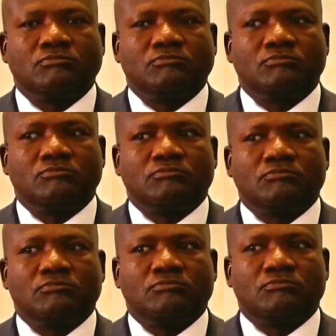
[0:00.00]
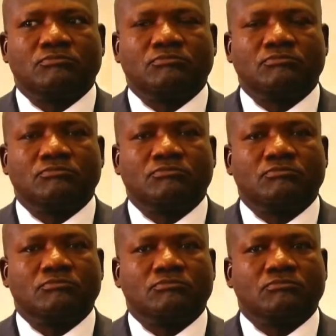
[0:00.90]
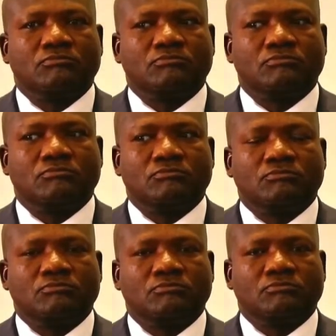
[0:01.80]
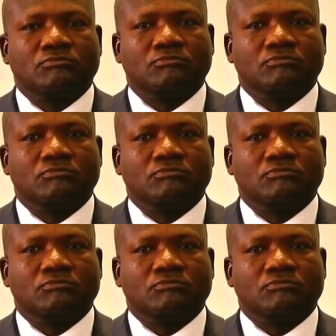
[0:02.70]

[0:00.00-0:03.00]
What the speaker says: The person shown says nothing.